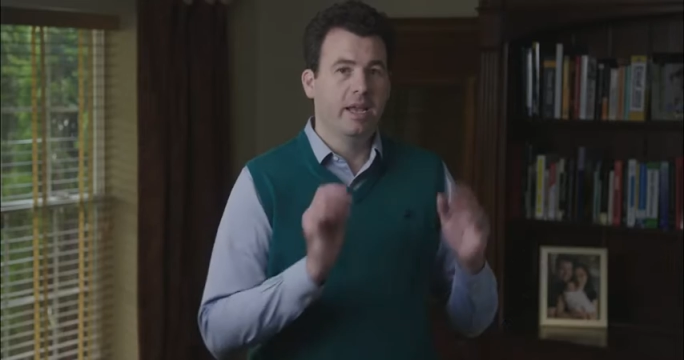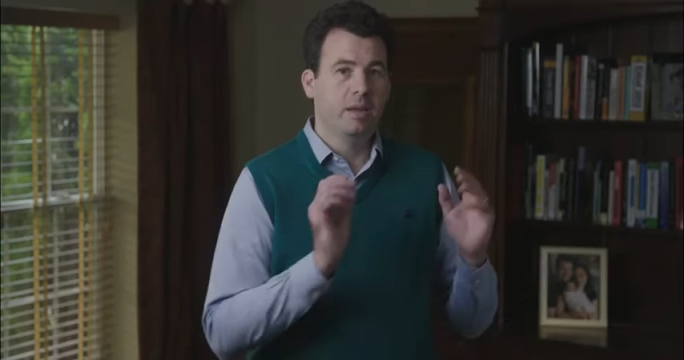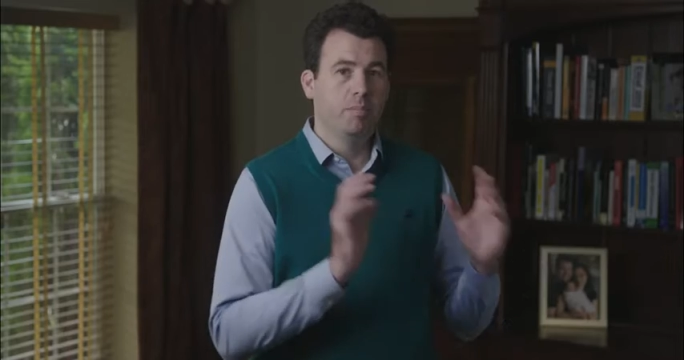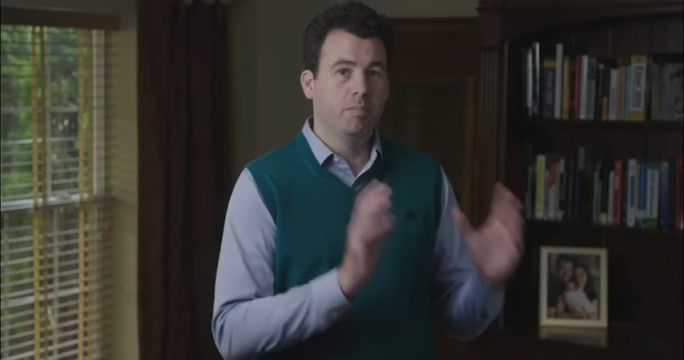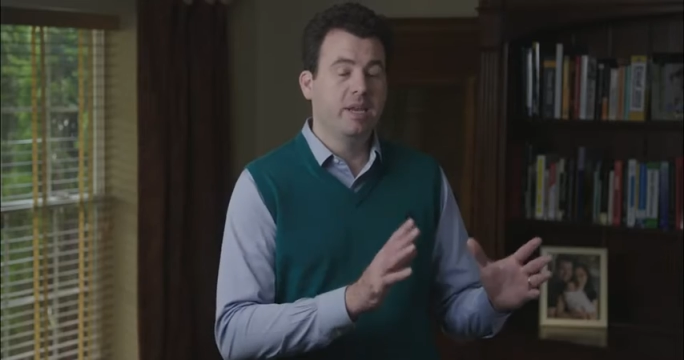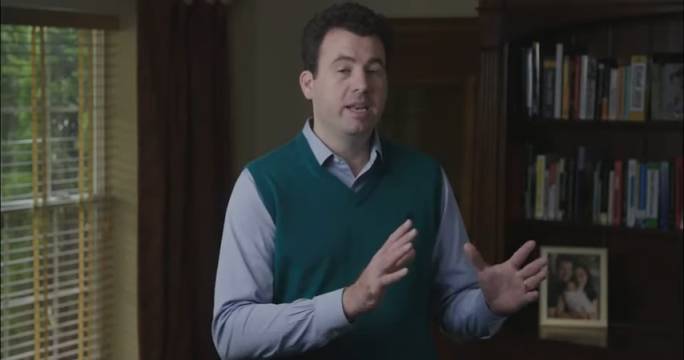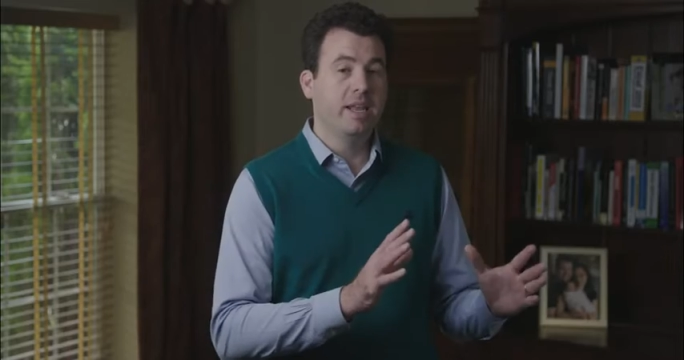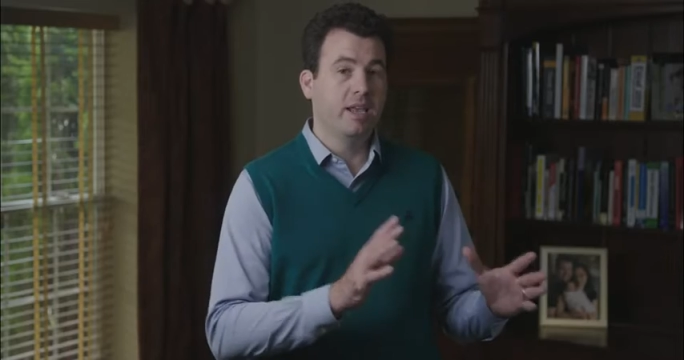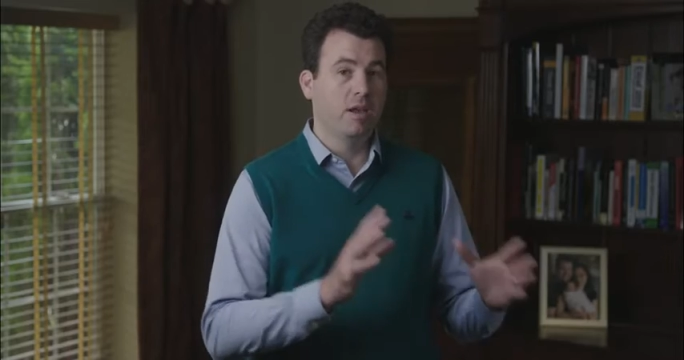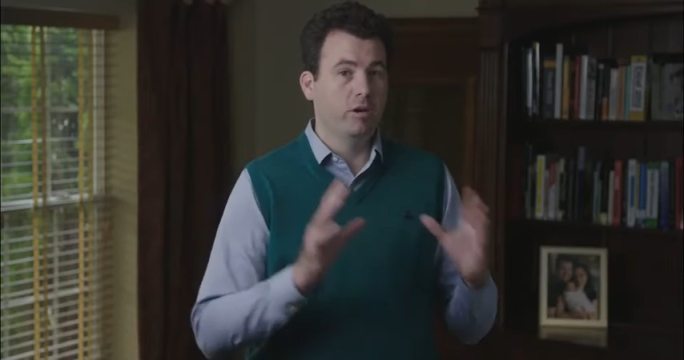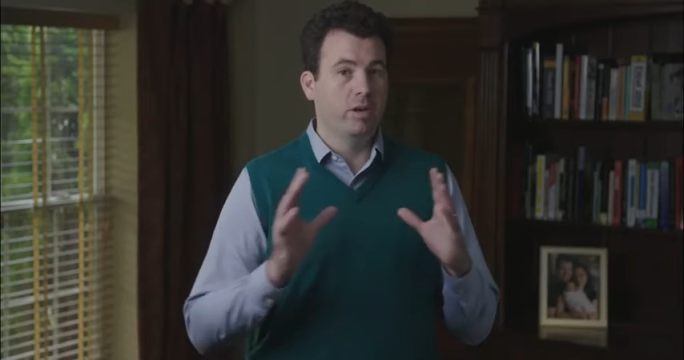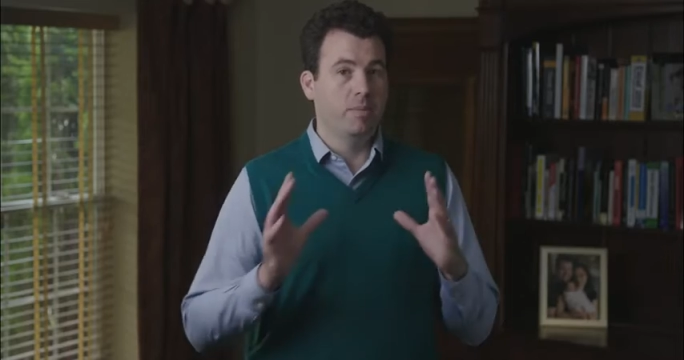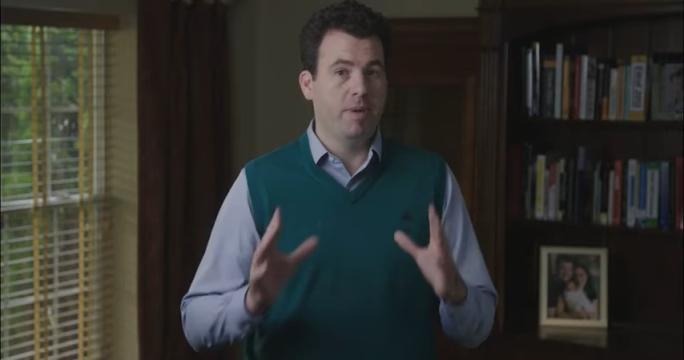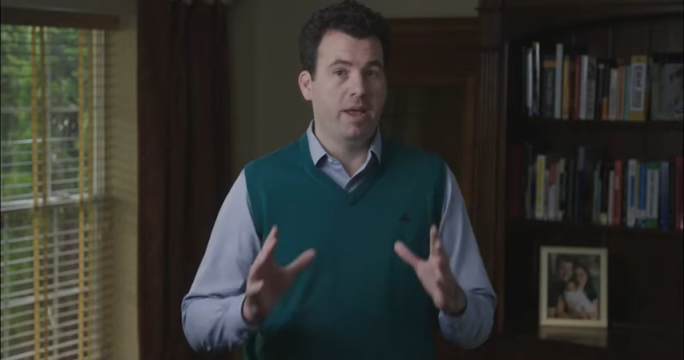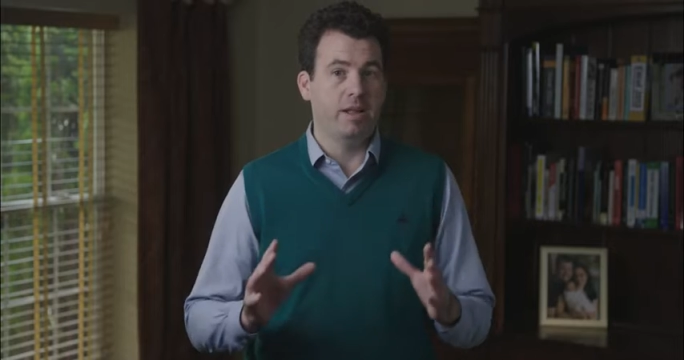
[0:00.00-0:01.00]
In meeting our
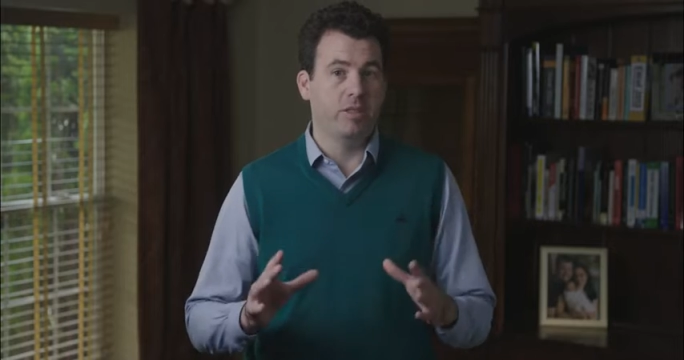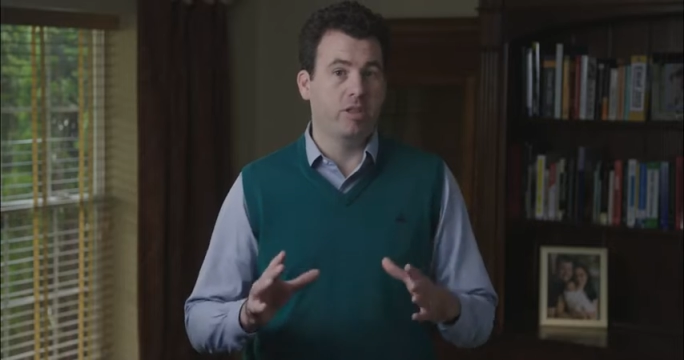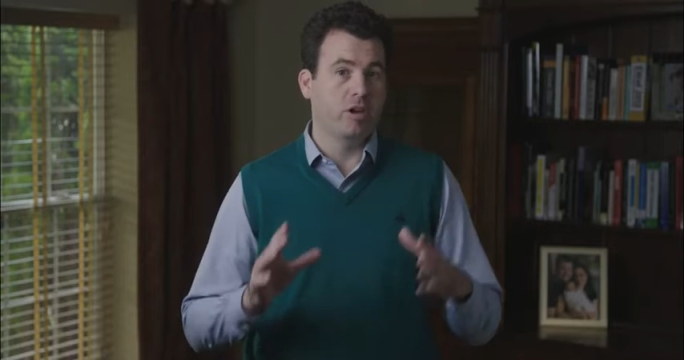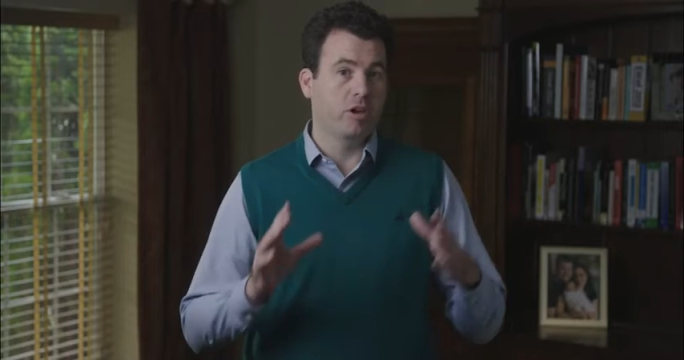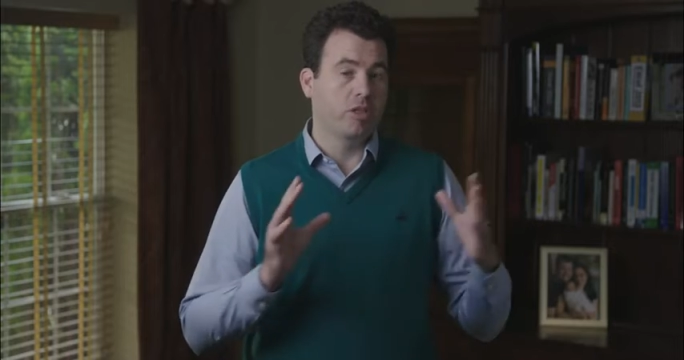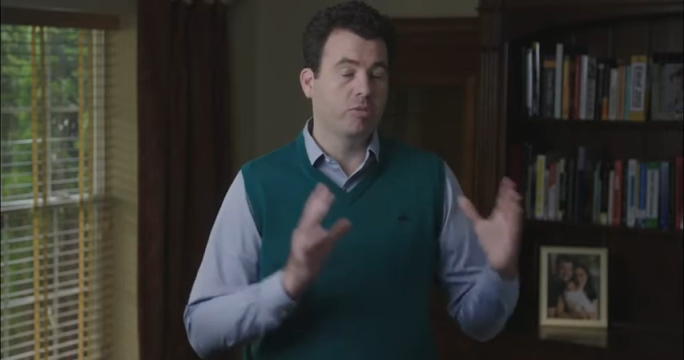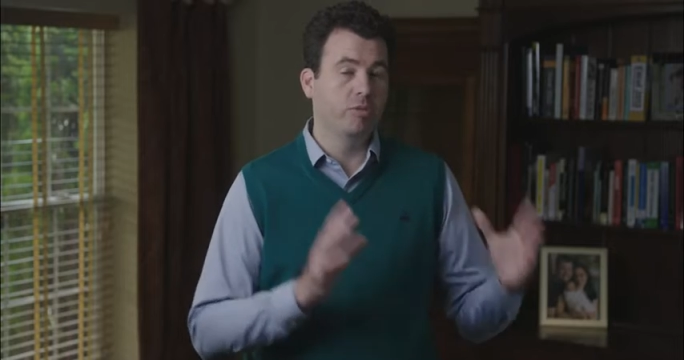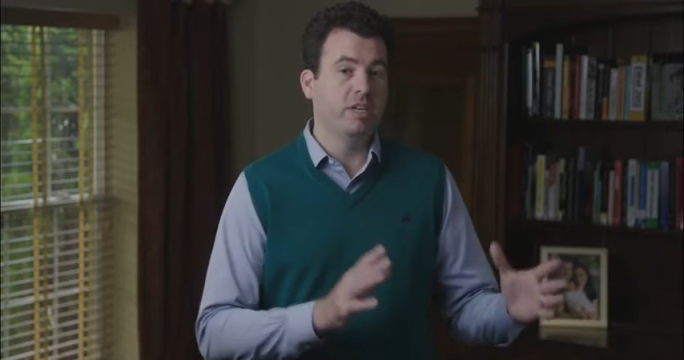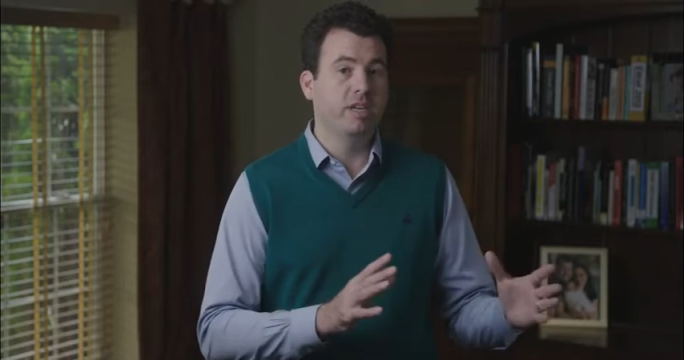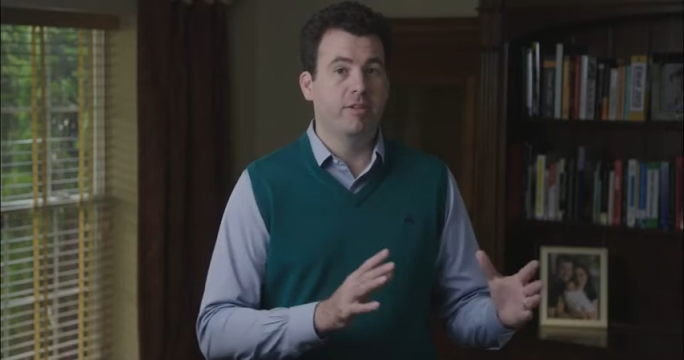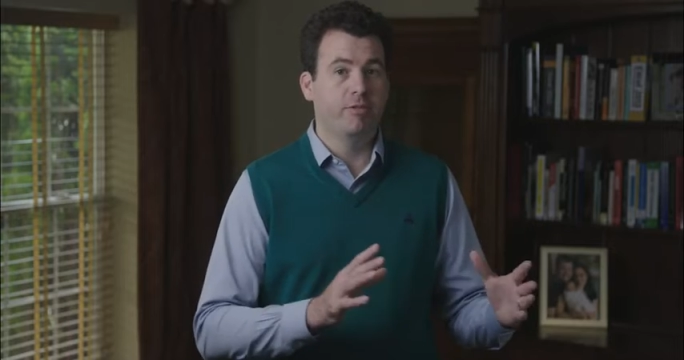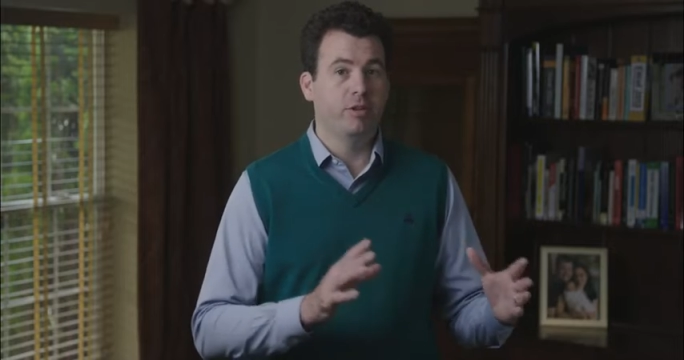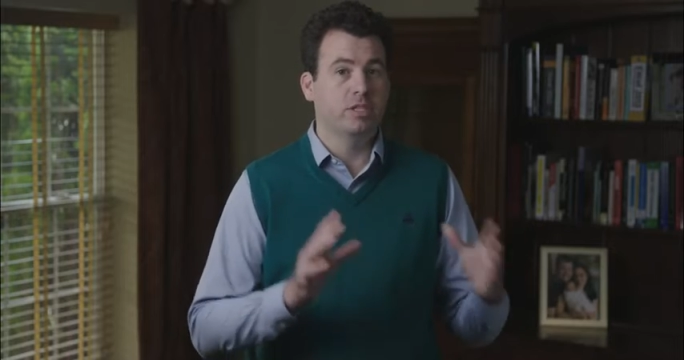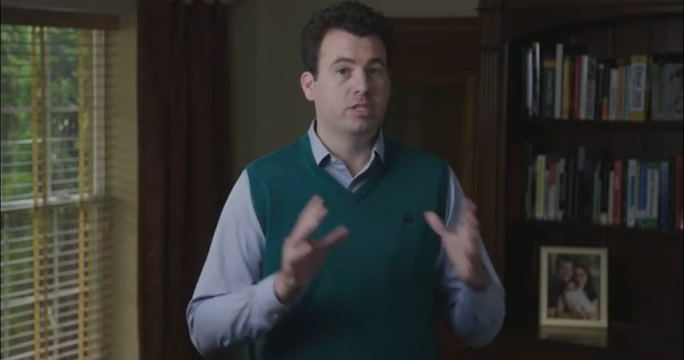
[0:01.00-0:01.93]
demand, there are three different